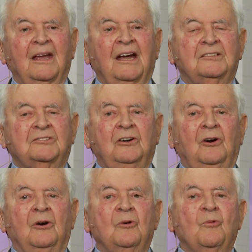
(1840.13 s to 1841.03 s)
And
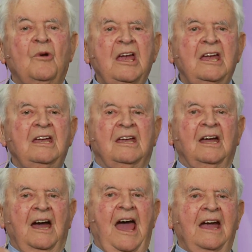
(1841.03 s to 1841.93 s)
so
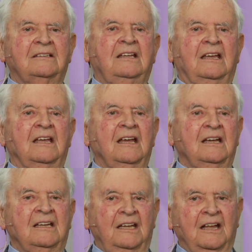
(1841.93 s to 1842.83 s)
we, acting
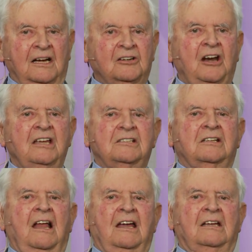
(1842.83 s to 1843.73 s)
in a
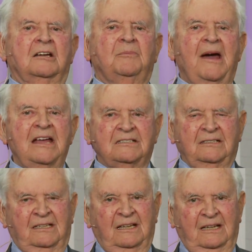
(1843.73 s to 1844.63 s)
Christ-like
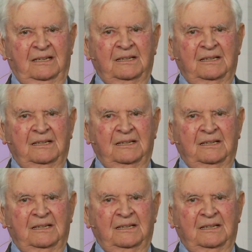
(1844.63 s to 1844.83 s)
capacity,